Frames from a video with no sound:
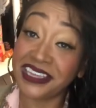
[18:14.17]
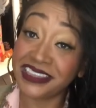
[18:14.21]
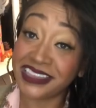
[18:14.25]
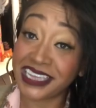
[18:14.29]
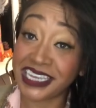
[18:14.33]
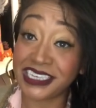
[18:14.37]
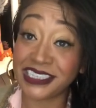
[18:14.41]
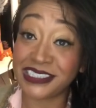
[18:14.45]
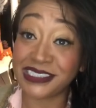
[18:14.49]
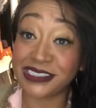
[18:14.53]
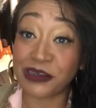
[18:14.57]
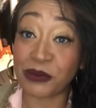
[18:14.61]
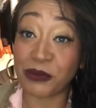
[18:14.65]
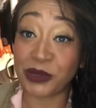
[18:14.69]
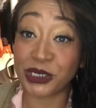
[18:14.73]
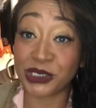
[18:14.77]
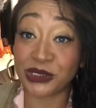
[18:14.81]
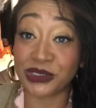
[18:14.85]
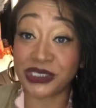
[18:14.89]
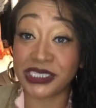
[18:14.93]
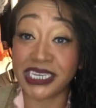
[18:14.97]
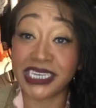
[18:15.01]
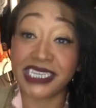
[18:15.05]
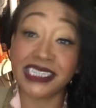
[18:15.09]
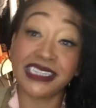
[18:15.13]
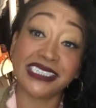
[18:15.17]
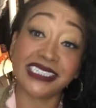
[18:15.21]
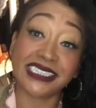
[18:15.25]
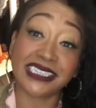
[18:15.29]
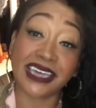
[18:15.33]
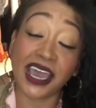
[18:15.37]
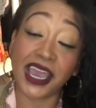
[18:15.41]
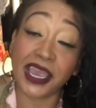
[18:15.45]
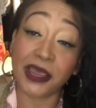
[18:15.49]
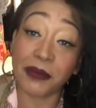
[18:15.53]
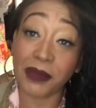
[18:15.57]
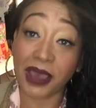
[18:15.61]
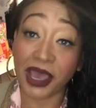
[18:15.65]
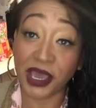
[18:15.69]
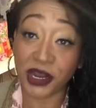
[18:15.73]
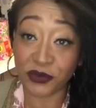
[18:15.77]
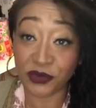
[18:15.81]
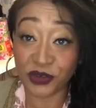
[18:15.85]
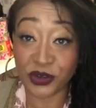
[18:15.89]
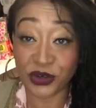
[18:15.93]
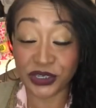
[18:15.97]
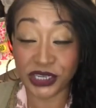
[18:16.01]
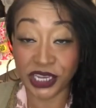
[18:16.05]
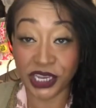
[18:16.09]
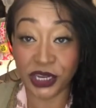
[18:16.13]
Thank you so much for taking the time out
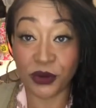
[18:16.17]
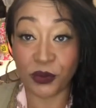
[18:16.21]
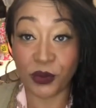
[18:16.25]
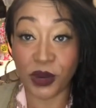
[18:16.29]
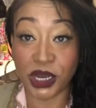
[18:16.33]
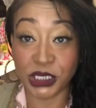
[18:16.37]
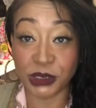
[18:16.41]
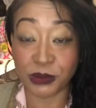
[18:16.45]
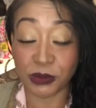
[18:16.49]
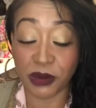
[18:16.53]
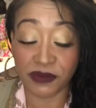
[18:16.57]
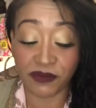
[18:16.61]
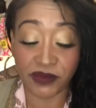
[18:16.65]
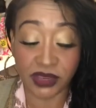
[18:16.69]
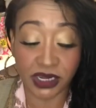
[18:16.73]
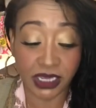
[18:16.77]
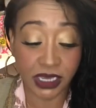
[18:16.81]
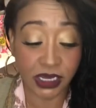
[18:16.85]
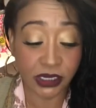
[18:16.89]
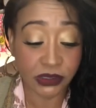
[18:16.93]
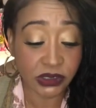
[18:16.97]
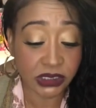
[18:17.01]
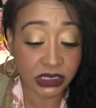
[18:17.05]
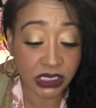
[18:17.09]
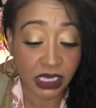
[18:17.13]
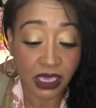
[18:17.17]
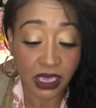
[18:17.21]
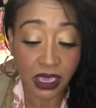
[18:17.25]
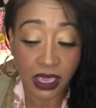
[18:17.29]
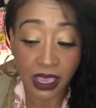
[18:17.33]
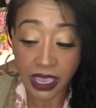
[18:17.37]
of your day to watch my videos.